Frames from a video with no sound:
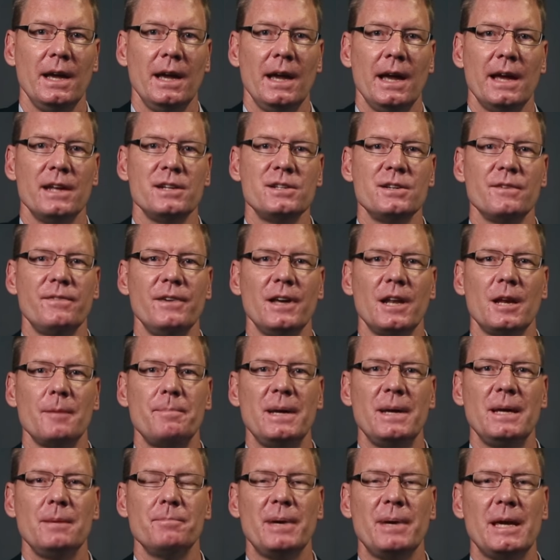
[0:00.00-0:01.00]
and
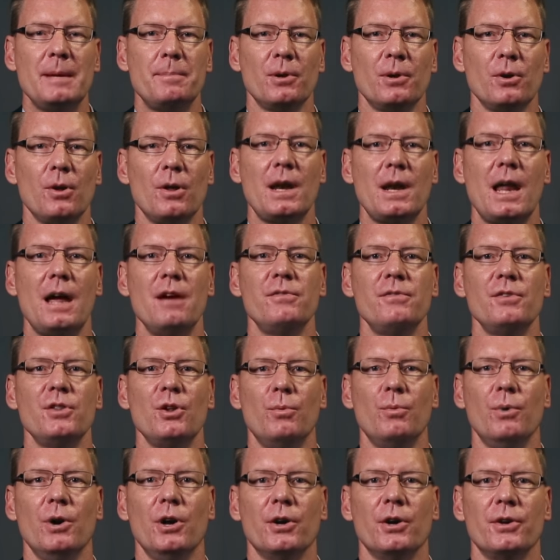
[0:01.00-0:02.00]
developing people all over the
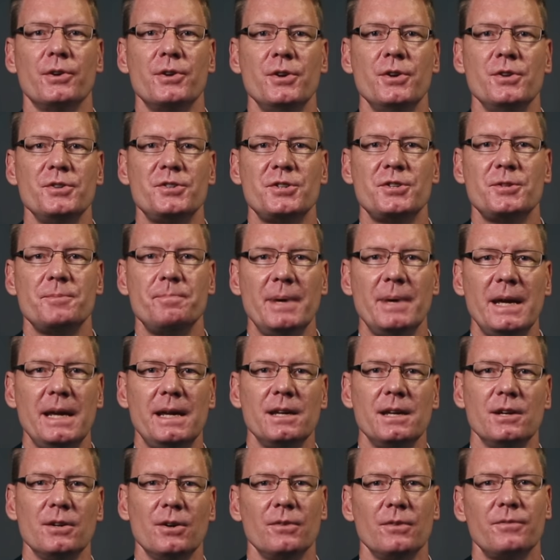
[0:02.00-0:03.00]
world who speak
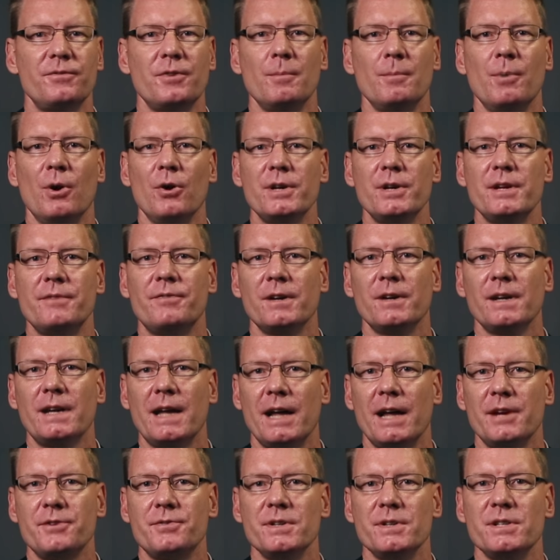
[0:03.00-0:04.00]
from all different
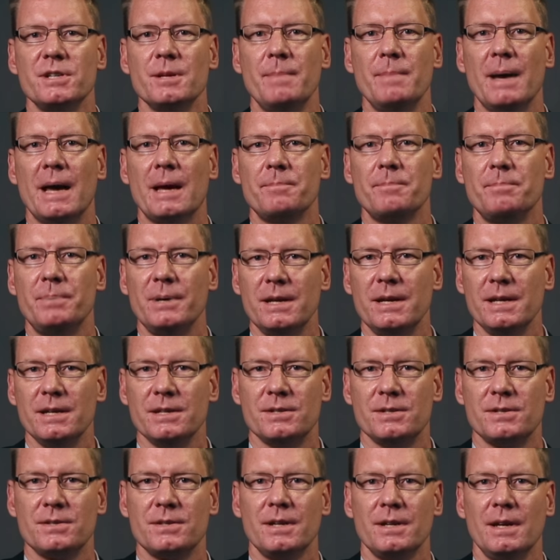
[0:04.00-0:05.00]
countries about
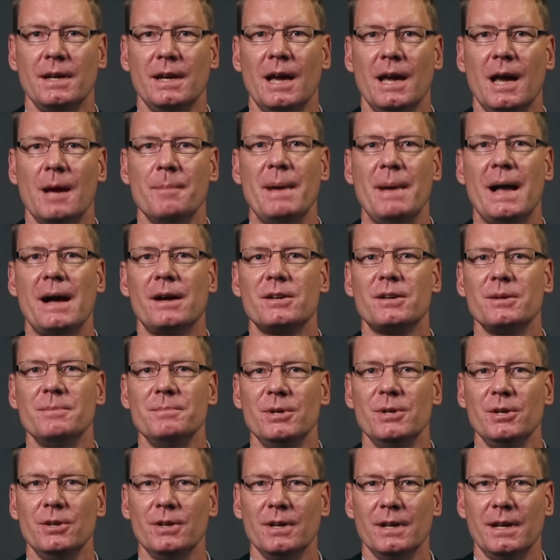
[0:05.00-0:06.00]
peace, about
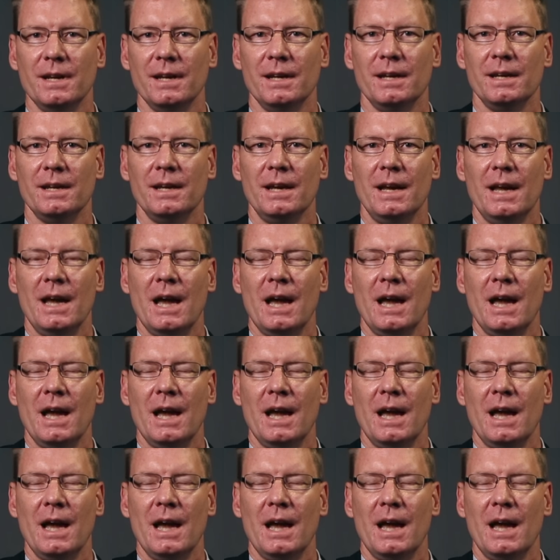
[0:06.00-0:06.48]
community,